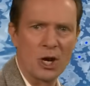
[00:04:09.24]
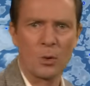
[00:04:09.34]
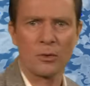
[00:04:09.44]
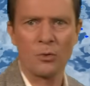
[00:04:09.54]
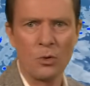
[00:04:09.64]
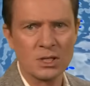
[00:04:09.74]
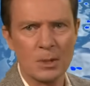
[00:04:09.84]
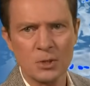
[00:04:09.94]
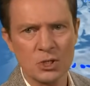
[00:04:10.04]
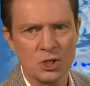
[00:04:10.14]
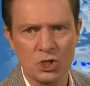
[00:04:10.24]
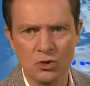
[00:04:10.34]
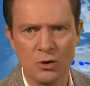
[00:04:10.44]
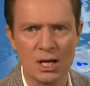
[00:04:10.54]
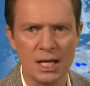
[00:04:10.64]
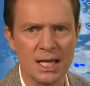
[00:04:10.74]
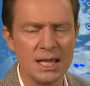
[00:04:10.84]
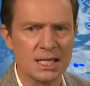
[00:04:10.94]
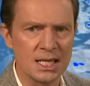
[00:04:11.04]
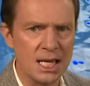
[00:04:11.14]
I would have thought. Temperatures struggling in
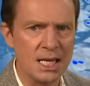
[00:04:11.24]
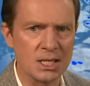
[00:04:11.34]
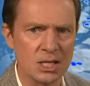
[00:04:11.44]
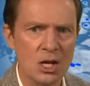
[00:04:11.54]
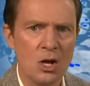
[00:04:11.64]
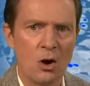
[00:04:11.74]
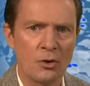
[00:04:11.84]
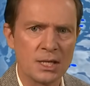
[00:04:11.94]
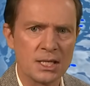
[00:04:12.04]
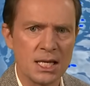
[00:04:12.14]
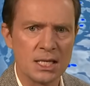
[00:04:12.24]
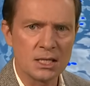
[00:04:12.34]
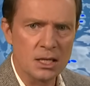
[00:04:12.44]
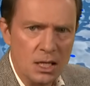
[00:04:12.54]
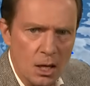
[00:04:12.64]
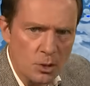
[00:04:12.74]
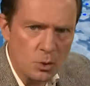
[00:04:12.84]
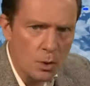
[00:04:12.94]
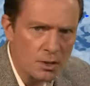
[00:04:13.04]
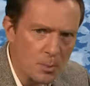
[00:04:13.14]
the teens on these eastern coasts,
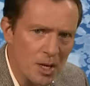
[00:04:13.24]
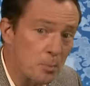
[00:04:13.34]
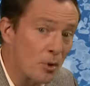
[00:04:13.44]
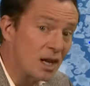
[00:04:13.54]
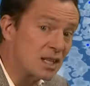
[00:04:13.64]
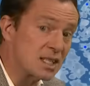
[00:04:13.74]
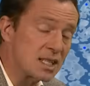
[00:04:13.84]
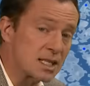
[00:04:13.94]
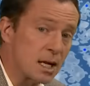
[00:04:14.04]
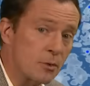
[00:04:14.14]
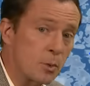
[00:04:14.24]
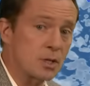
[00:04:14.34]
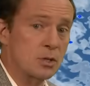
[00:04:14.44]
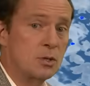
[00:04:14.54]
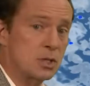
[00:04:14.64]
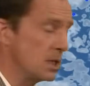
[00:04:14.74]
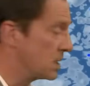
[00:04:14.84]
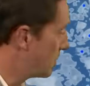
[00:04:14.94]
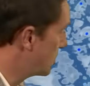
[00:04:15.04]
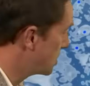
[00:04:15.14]
whereas a bit of brightness in the southwest could see
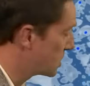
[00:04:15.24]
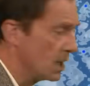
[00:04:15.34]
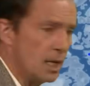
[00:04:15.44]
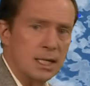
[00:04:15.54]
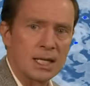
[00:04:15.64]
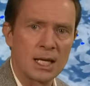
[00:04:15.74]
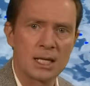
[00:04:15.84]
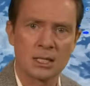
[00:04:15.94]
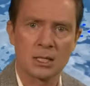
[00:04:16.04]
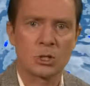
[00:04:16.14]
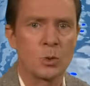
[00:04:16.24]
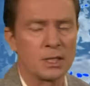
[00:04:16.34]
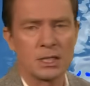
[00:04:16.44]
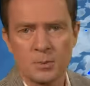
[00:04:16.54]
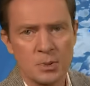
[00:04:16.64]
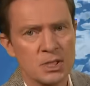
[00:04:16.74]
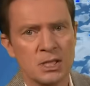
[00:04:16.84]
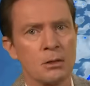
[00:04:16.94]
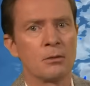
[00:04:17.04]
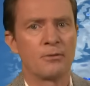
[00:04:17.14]
temperatures getting into the twenties, but
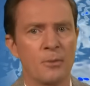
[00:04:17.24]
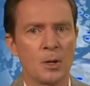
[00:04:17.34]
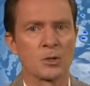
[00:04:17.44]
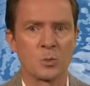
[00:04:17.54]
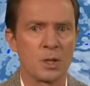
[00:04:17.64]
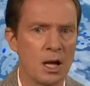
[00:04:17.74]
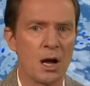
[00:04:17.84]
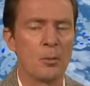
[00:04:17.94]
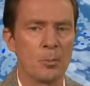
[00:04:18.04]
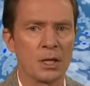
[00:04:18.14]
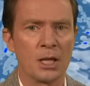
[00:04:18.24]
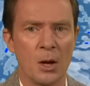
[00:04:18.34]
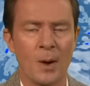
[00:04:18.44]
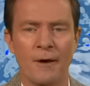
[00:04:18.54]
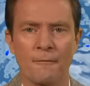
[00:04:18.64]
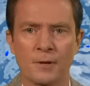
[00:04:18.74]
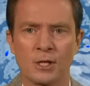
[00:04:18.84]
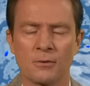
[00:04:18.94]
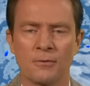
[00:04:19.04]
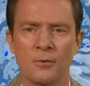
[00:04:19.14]
still for most we are below
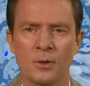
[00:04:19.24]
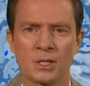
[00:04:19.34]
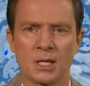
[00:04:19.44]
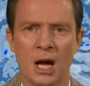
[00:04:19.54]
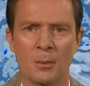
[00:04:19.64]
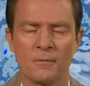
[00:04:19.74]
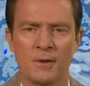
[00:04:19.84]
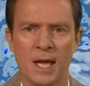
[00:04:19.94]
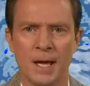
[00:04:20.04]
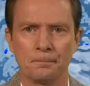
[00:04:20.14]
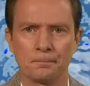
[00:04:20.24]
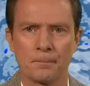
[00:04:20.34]
average for the time of year.